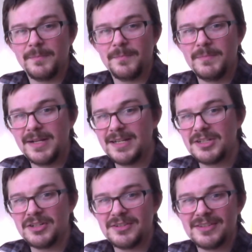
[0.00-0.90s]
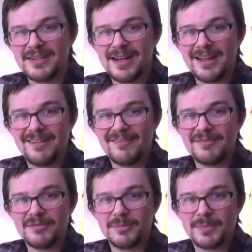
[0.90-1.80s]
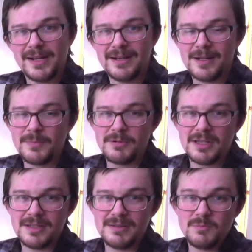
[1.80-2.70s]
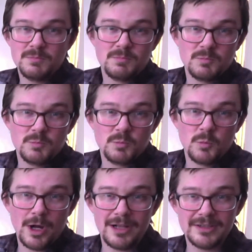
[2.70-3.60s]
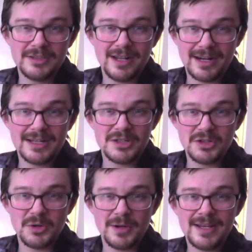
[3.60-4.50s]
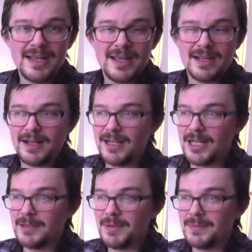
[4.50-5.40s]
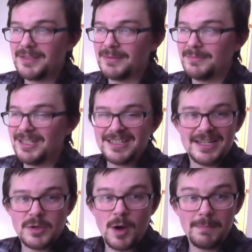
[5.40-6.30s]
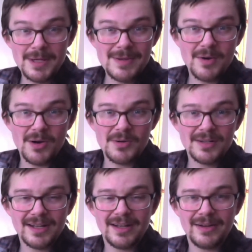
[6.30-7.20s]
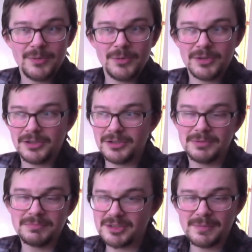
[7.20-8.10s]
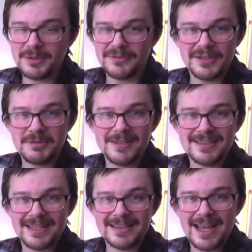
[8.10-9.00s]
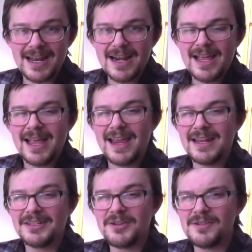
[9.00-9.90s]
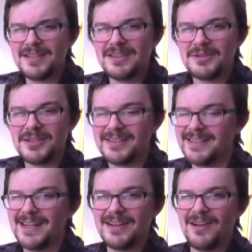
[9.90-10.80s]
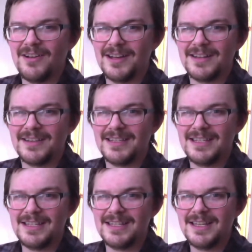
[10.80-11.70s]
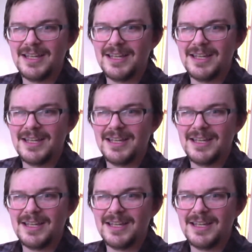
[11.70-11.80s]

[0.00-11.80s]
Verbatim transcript: miniatures that I've painted up really well that I enjoy, uh, maybe some Nintendo Amiibo or similar figurines like that. And currently they're just sitting on the